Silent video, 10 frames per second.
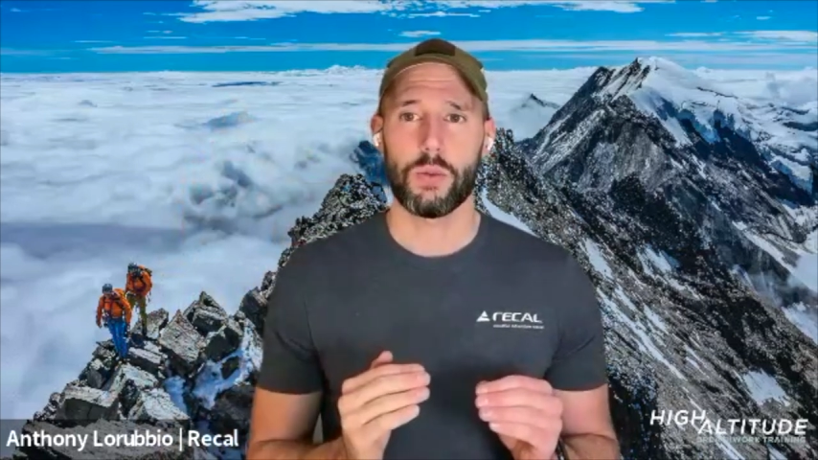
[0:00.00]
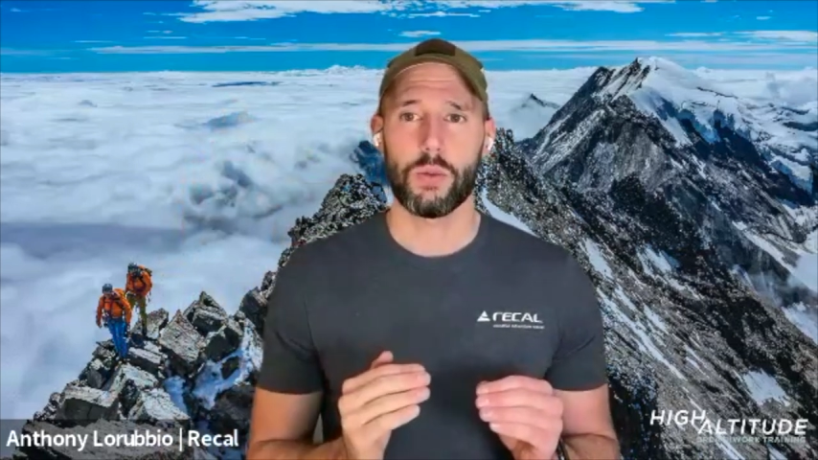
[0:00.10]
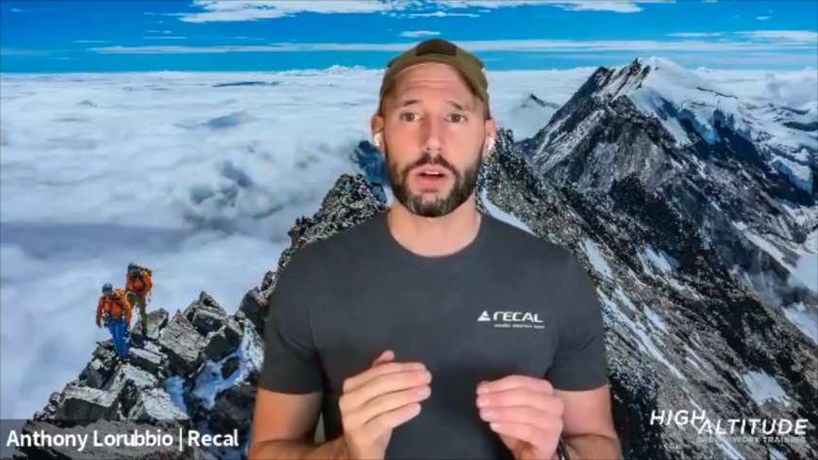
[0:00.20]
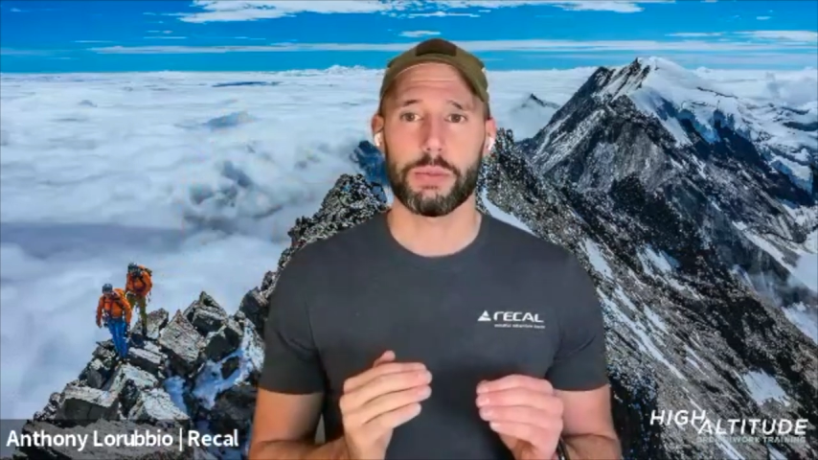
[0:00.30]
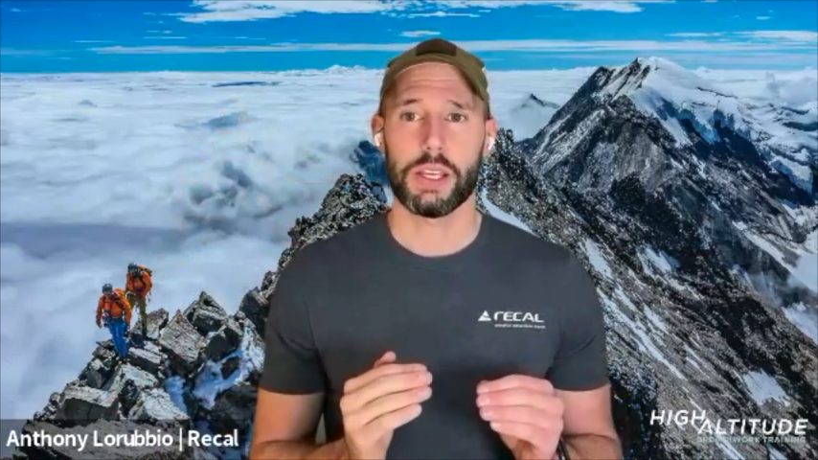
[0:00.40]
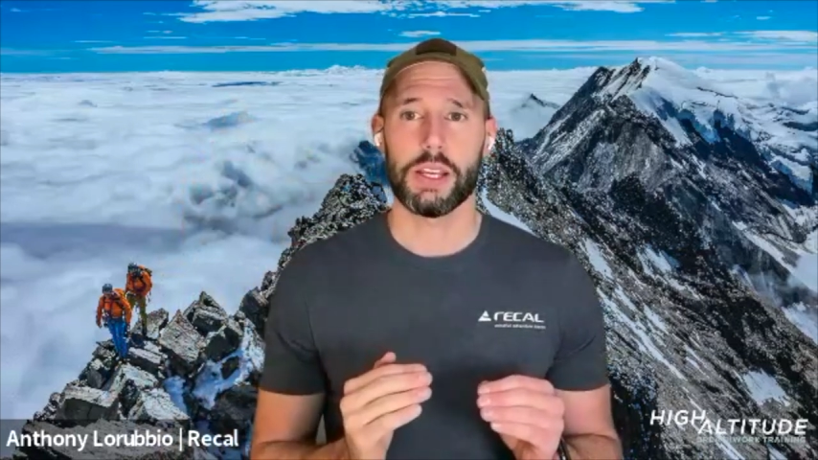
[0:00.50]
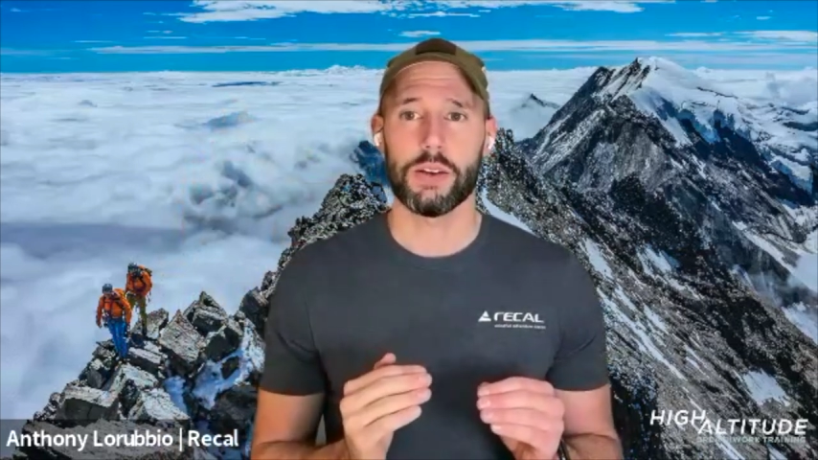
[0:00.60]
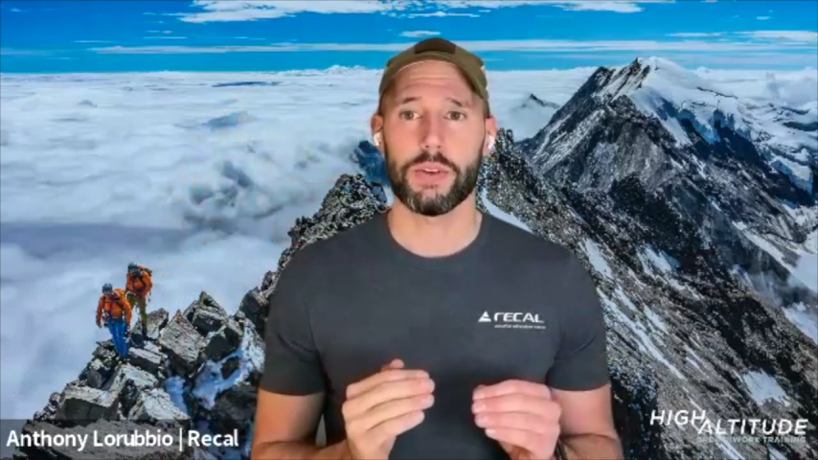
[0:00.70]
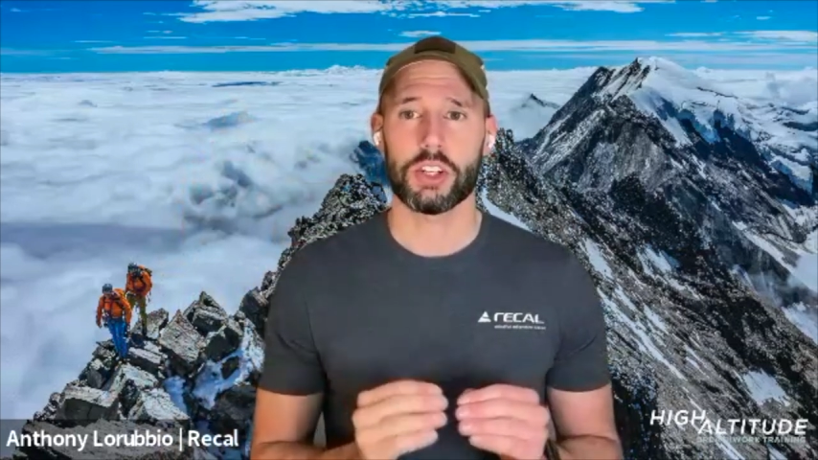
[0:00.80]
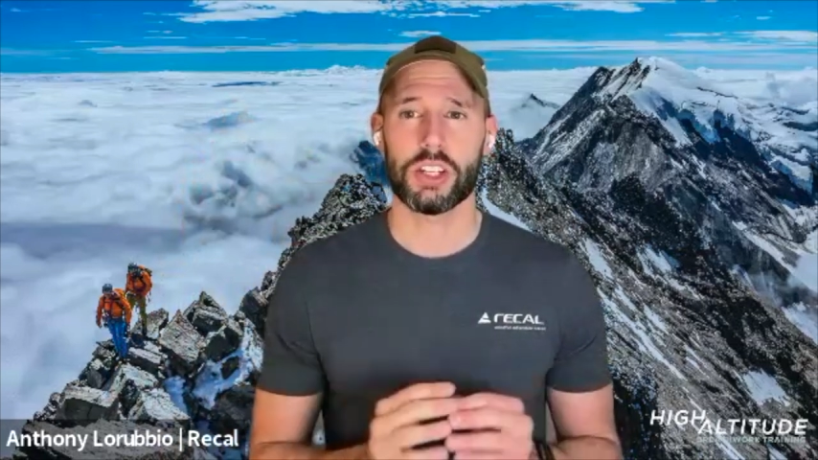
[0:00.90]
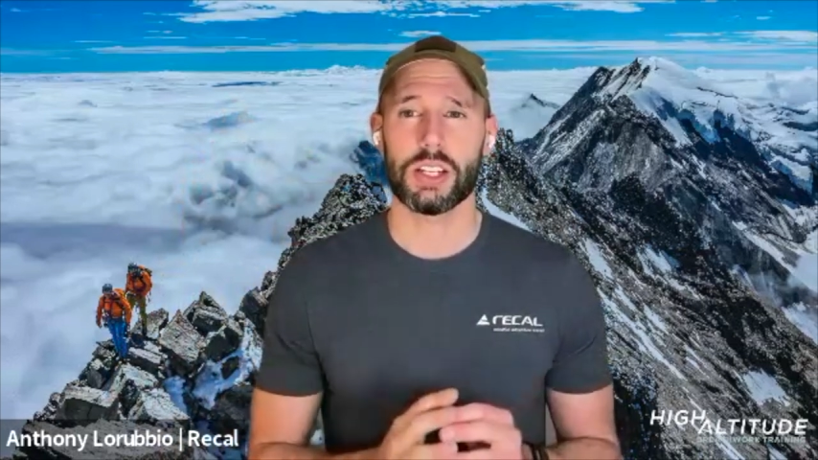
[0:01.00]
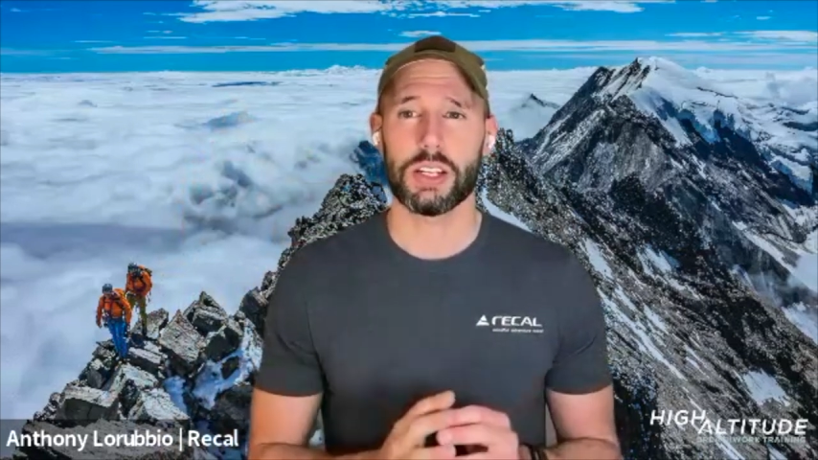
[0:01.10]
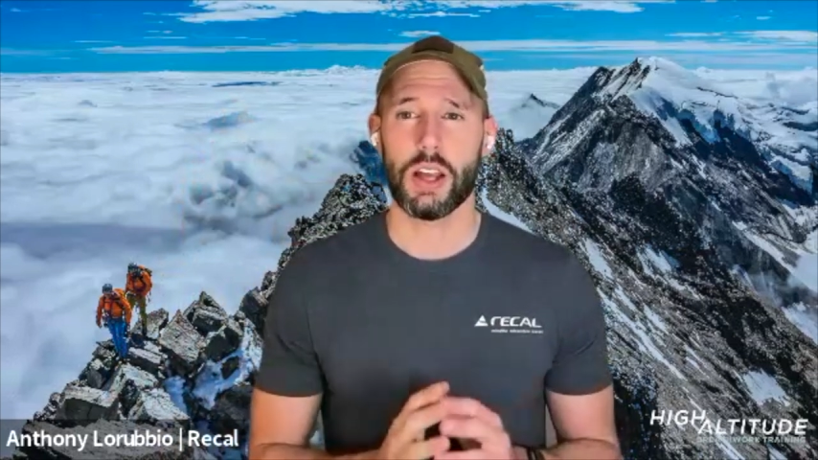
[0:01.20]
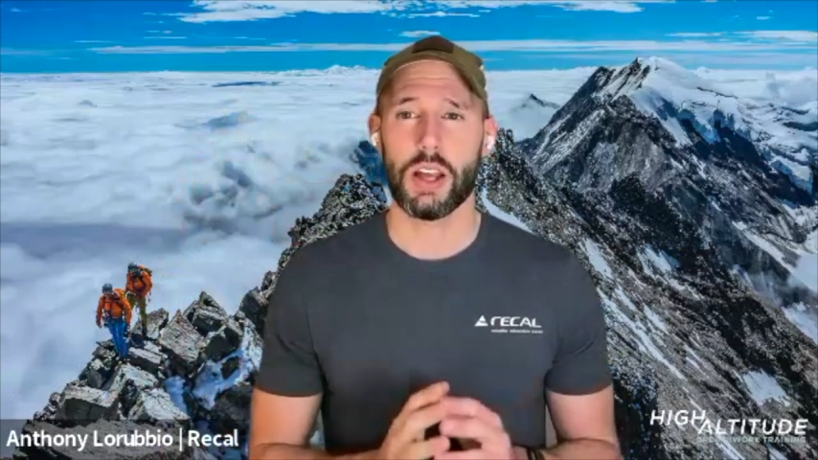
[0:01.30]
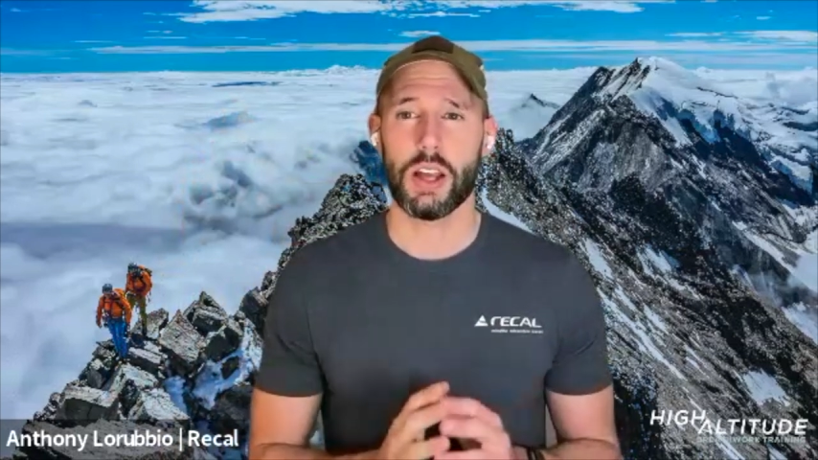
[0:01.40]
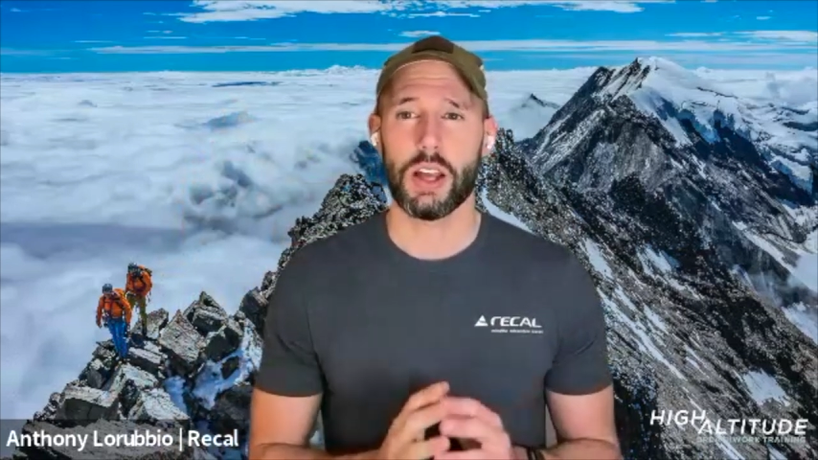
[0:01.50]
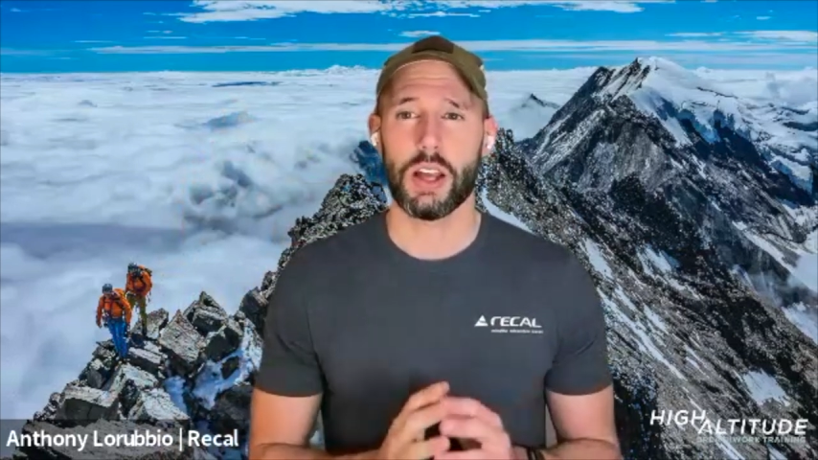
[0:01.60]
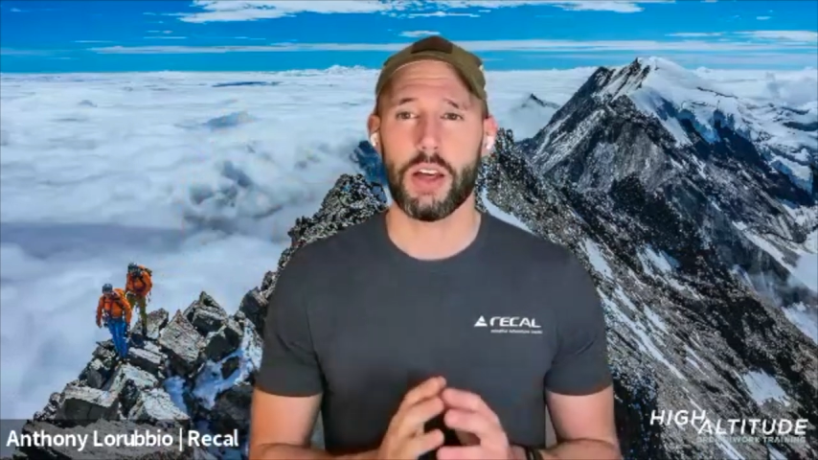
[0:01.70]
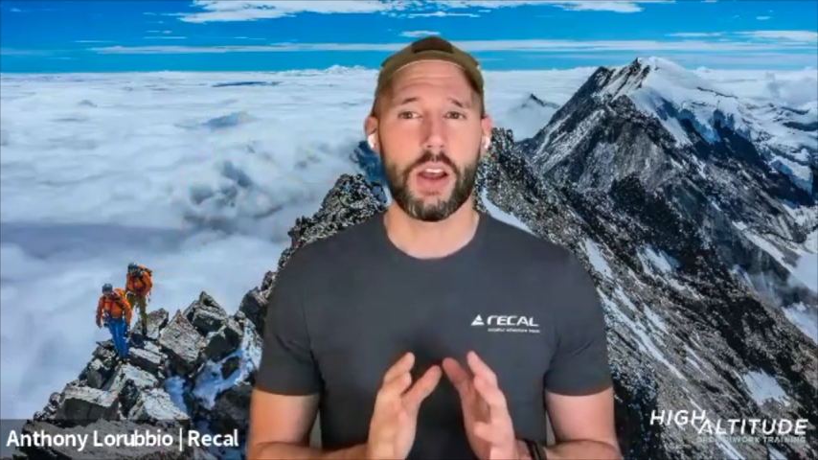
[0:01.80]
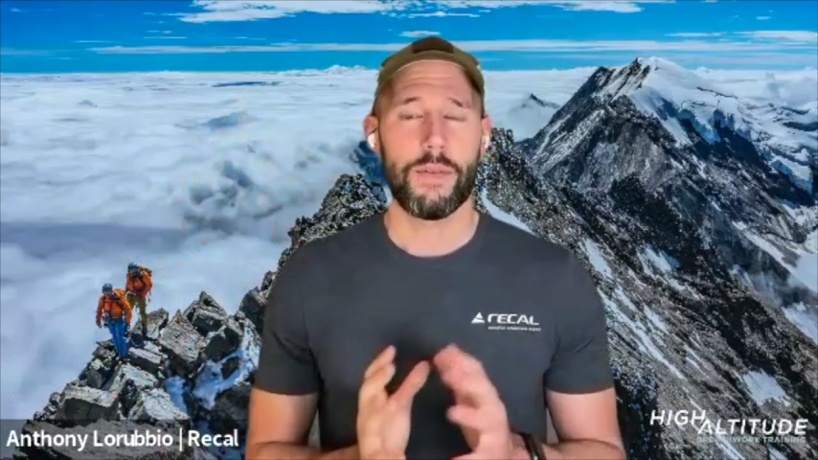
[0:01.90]
We're going to be here for just
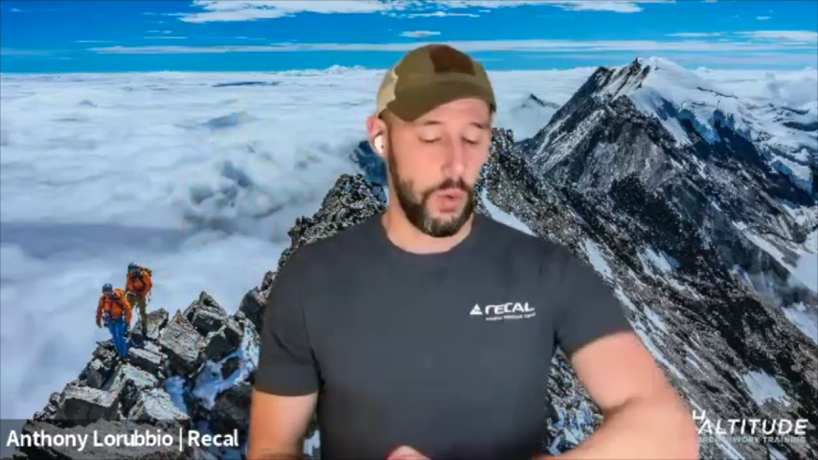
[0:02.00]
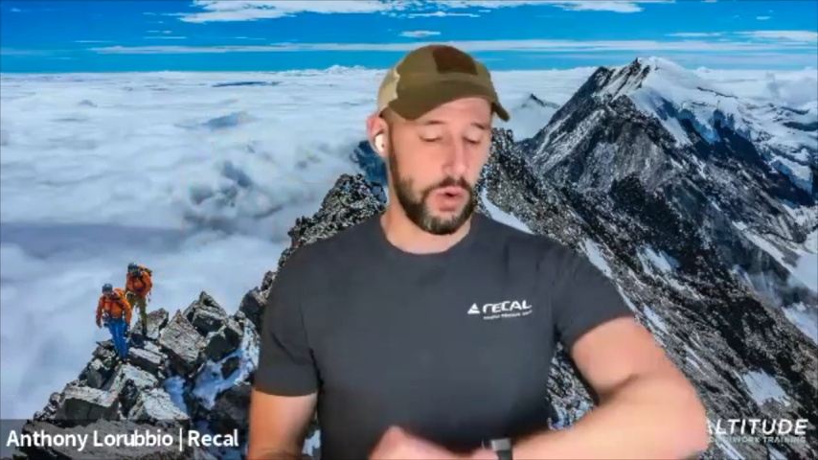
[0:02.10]
another